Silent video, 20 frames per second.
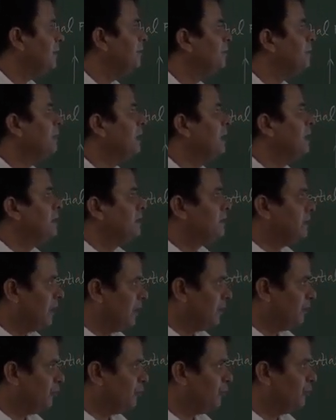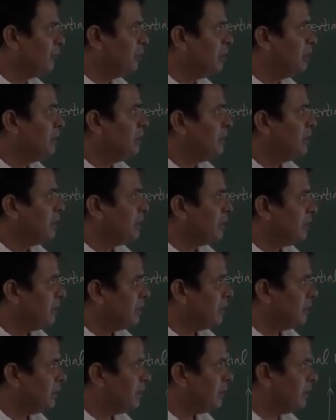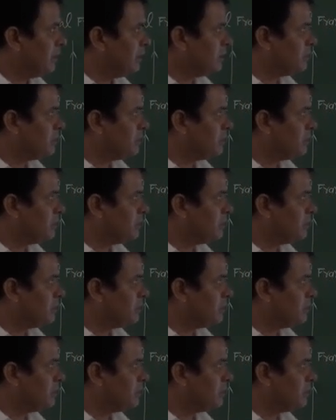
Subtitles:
Therefore, its